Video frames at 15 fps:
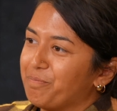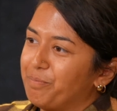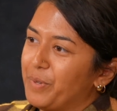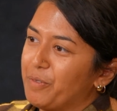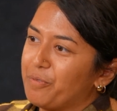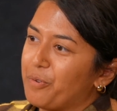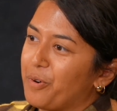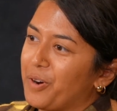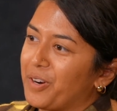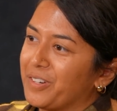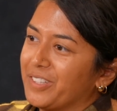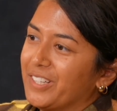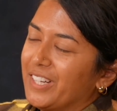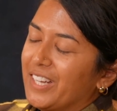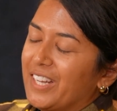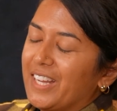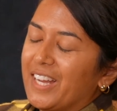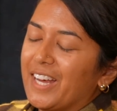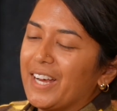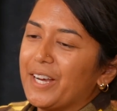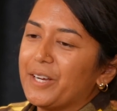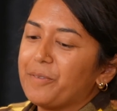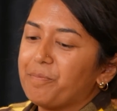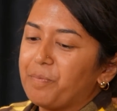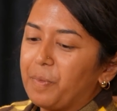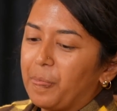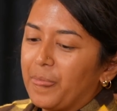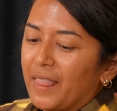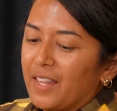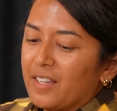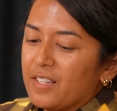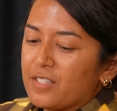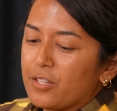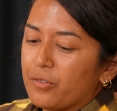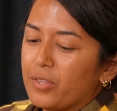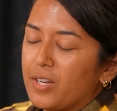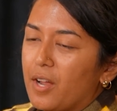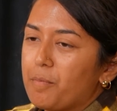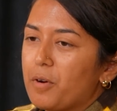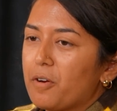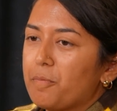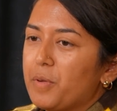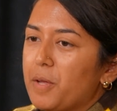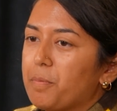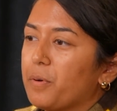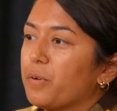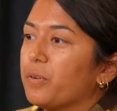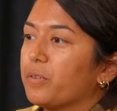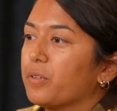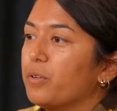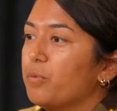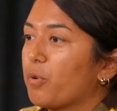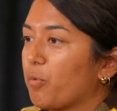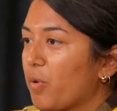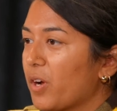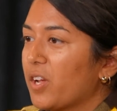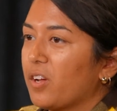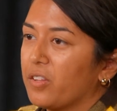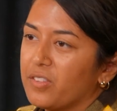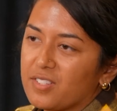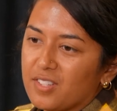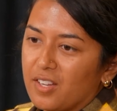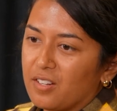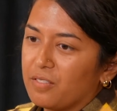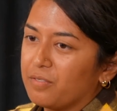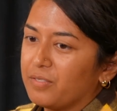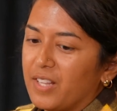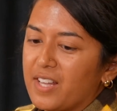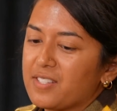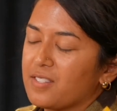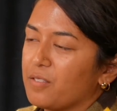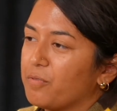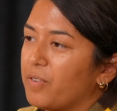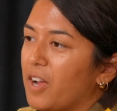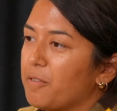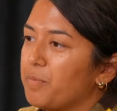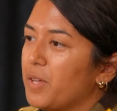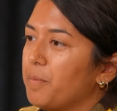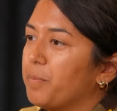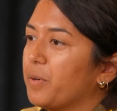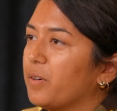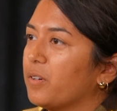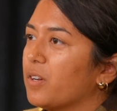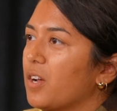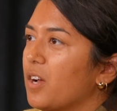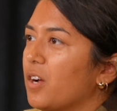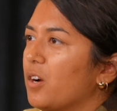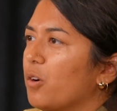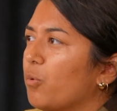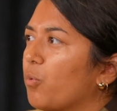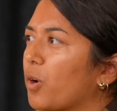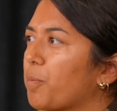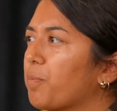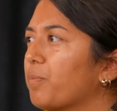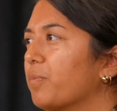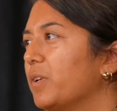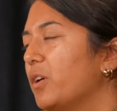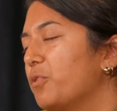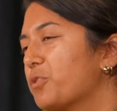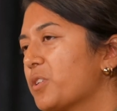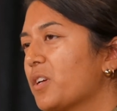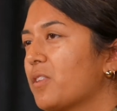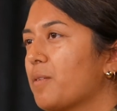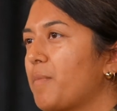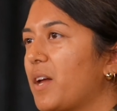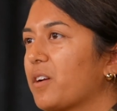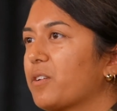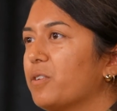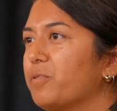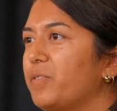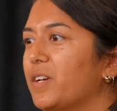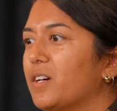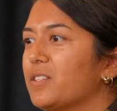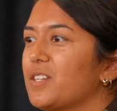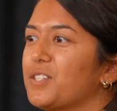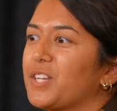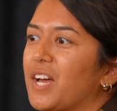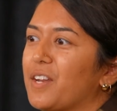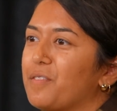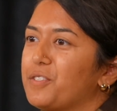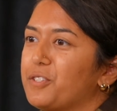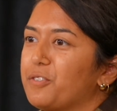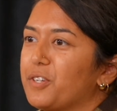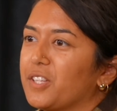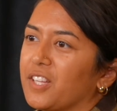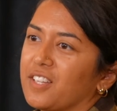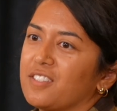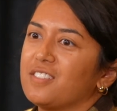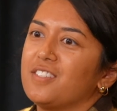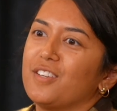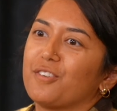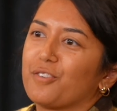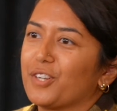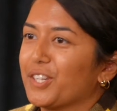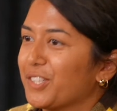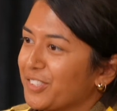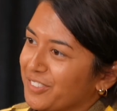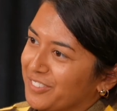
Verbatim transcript: before. So the number of people who were working on these kind of less than 5 people were usually in the medical field and kind of doing like a secret